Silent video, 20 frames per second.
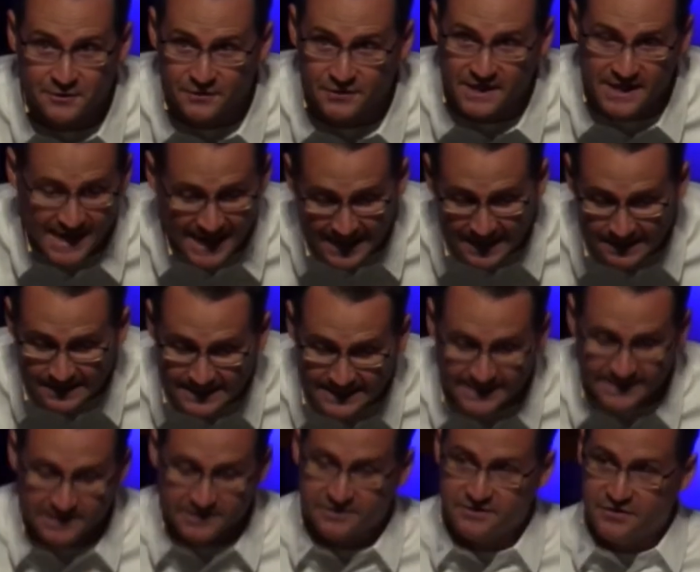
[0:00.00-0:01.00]
the
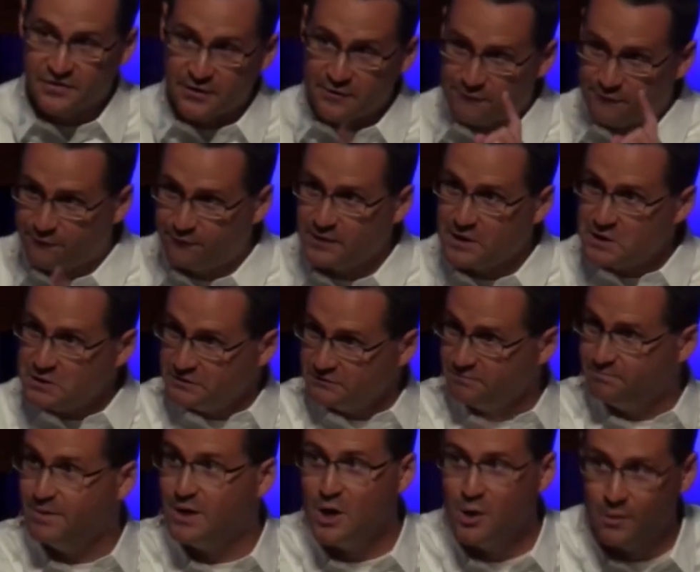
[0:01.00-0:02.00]
alias, the Field
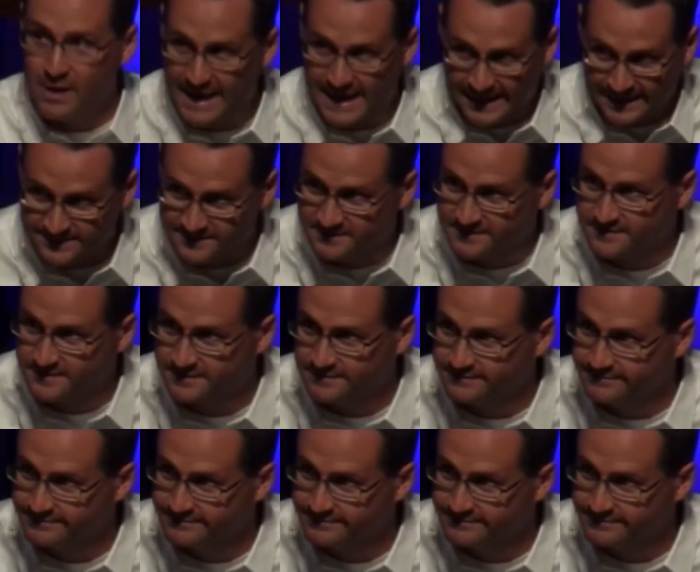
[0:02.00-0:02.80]
of Boaz.